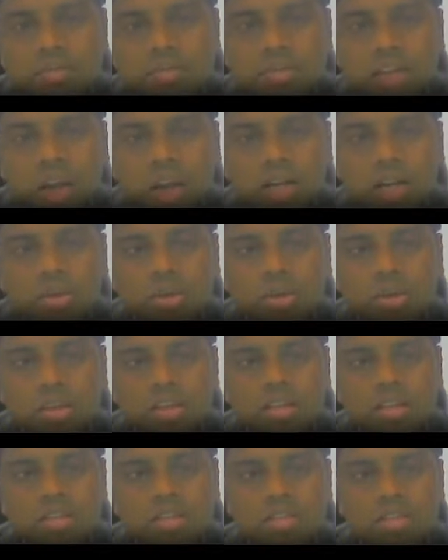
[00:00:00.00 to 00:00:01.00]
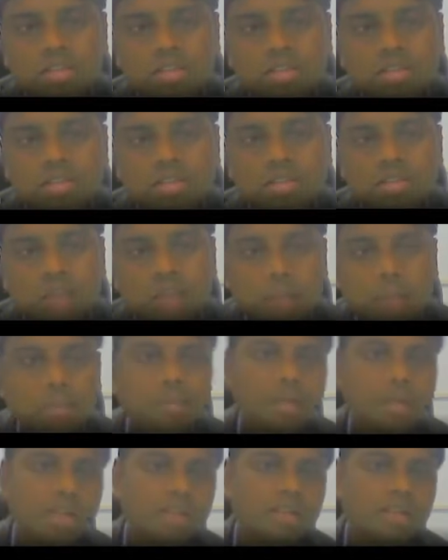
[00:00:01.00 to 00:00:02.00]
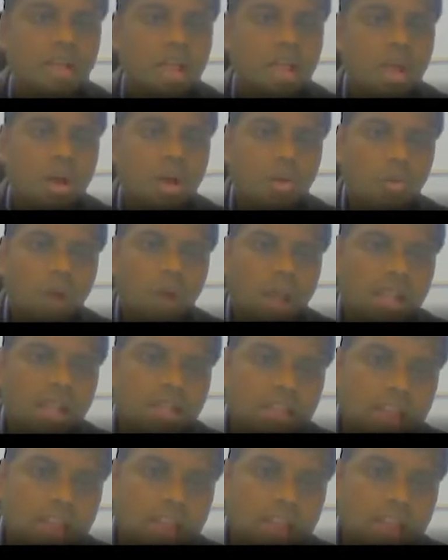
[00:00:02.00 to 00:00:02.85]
salt loading samples, while the